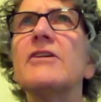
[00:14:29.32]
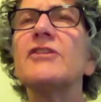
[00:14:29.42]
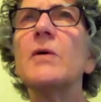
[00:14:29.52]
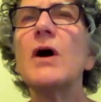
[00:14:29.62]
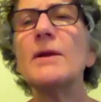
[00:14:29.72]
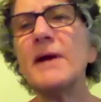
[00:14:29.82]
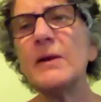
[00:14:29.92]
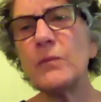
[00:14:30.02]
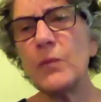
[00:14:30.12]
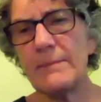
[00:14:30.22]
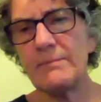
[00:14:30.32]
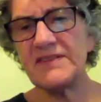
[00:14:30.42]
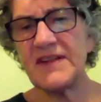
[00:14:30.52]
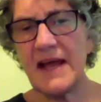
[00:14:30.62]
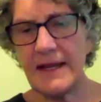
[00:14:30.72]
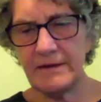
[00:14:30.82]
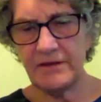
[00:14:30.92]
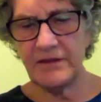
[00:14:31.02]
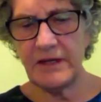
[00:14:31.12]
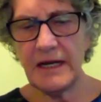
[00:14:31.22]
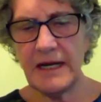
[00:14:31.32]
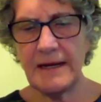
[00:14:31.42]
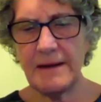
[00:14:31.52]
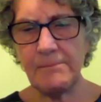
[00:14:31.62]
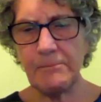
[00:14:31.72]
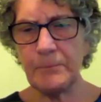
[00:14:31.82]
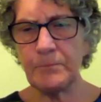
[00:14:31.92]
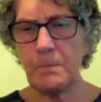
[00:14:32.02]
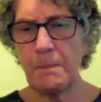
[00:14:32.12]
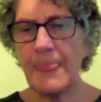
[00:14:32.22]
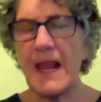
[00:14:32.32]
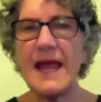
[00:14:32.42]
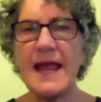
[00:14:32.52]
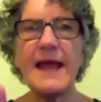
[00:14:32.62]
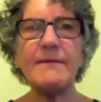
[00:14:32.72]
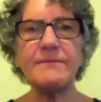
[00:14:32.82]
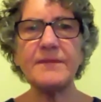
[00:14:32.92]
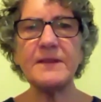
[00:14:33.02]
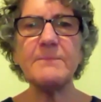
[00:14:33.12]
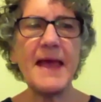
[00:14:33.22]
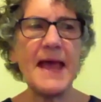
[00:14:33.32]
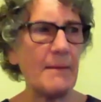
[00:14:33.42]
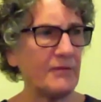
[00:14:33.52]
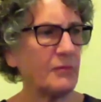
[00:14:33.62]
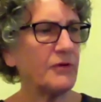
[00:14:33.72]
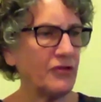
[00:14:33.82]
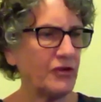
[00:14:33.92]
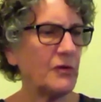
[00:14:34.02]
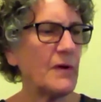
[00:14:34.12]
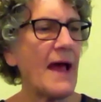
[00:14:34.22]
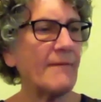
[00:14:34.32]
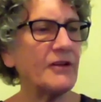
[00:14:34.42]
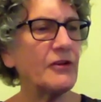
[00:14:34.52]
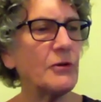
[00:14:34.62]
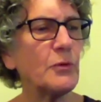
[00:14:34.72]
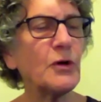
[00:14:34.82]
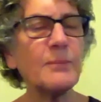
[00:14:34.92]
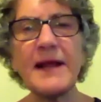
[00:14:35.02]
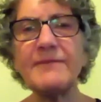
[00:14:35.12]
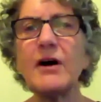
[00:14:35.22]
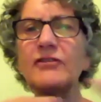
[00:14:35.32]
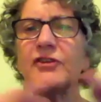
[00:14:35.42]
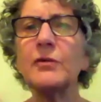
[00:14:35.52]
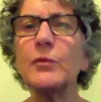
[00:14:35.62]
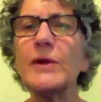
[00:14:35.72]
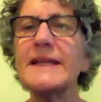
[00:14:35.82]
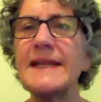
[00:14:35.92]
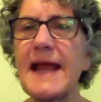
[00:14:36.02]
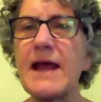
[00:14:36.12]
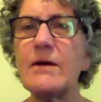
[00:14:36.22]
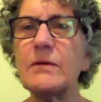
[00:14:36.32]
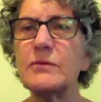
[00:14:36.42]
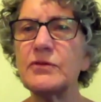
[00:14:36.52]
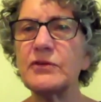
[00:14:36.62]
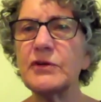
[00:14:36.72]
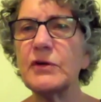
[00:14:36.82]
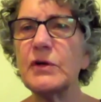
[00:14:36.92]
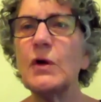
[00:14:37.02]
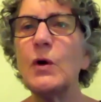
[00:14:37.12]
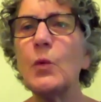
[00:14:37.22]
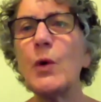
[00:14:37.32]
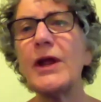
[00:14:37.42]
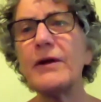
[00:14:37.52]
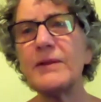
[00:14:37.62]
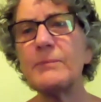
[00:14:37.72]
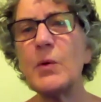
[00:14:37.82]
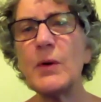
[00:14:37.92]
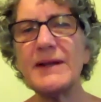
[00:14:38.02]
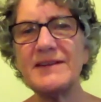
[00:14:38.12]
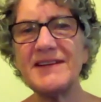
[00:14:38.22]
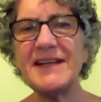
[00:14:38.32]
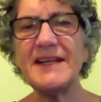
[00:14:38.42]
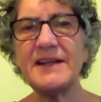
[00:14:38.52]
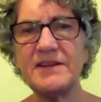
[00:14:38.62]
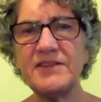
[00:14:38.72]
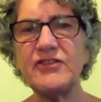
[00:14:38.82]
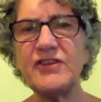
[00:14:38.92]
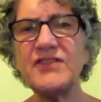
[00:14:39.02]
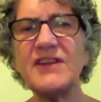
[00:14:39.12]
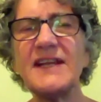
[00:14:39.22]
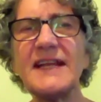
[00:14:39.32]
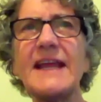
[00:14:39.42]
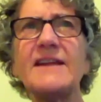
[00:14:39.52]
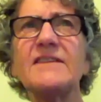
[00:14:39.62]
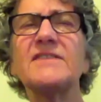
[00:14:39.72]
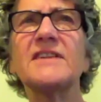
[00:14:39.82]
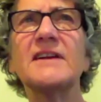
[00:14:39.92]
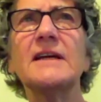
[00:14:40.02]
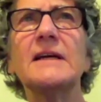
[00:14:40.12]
So on my website, I have the maps, which you have in your book, but I've also written out where the point is, just in case,